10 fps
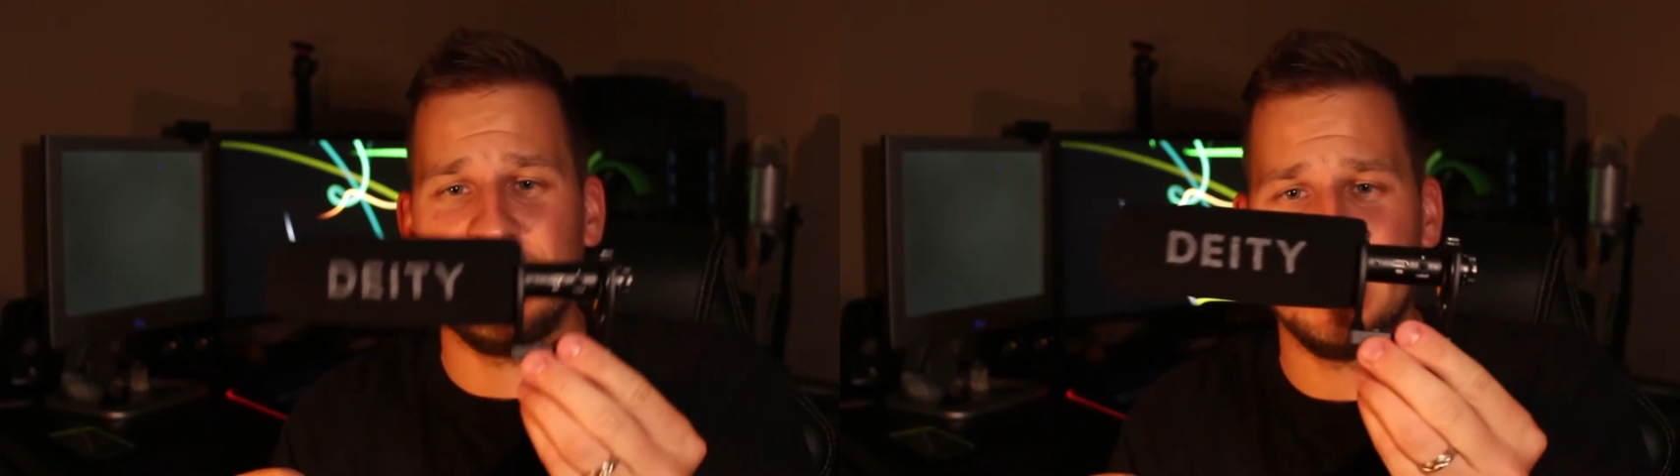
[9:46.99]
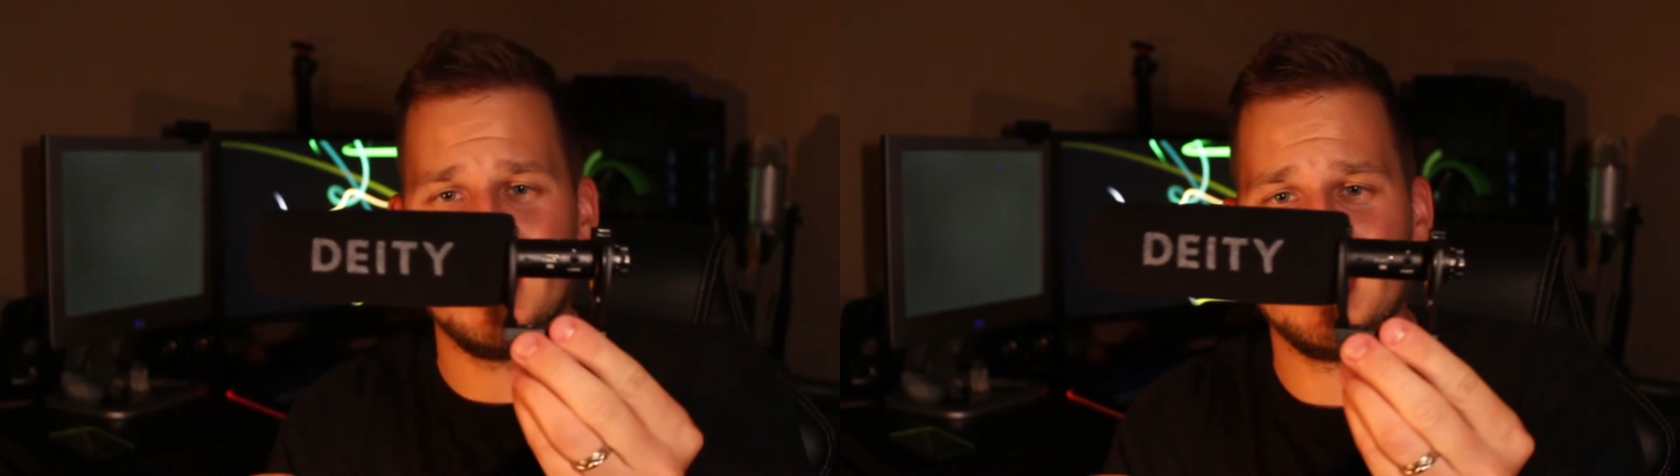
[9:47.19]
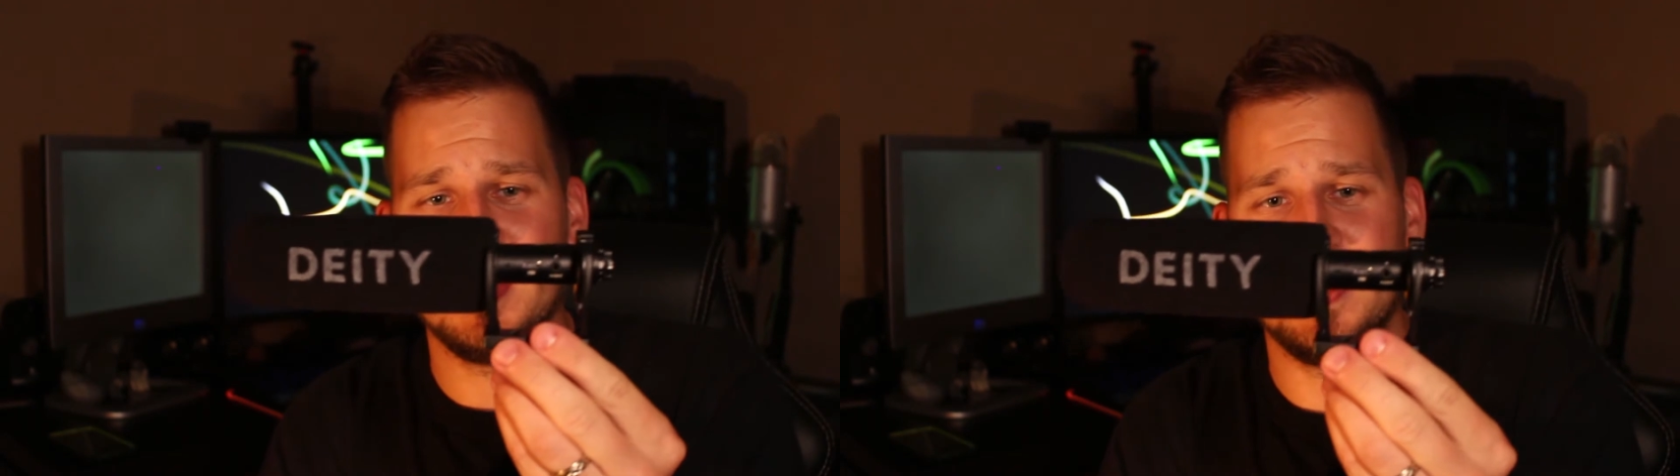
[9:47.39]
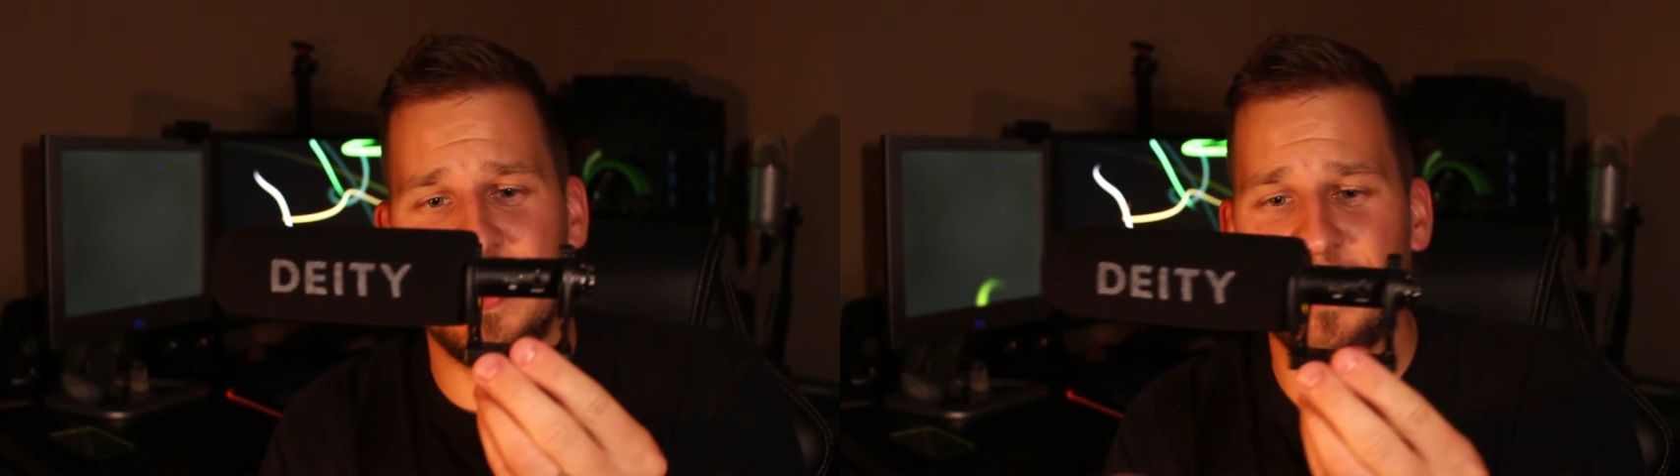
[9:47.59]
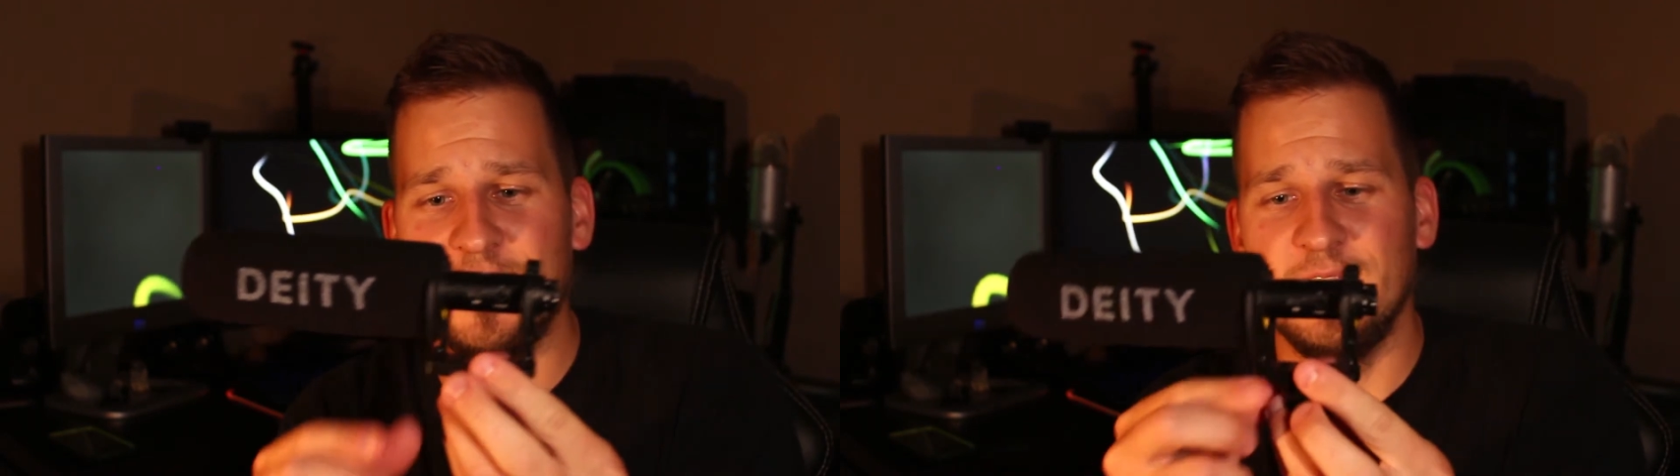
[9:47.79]
is the
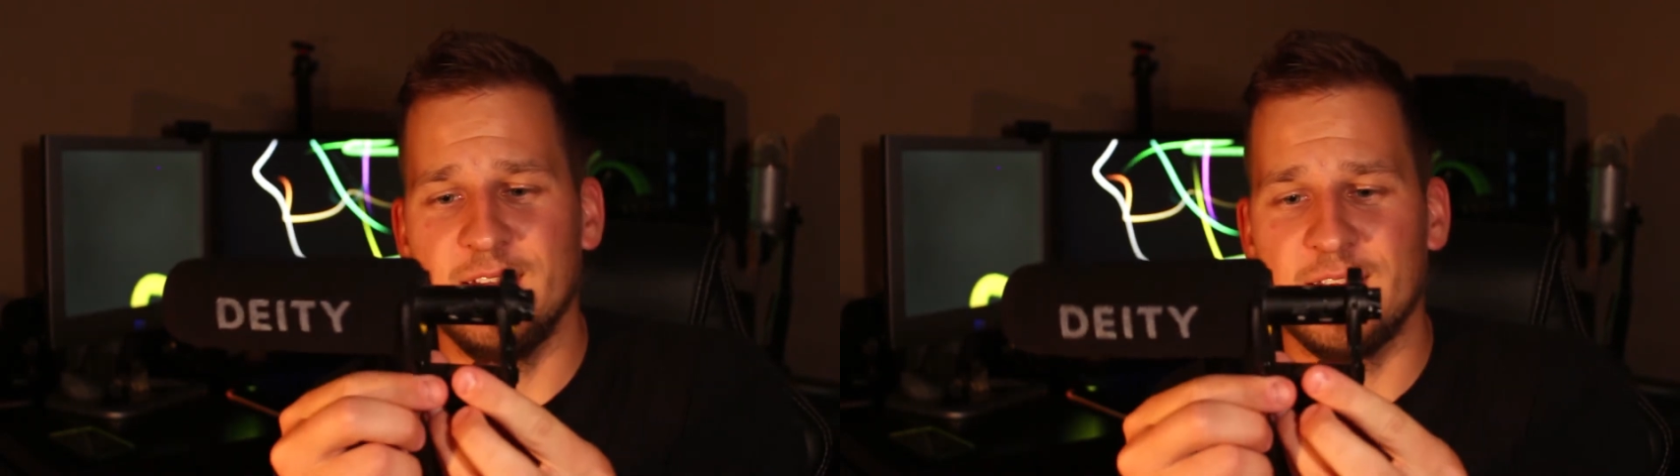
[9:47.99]
Deity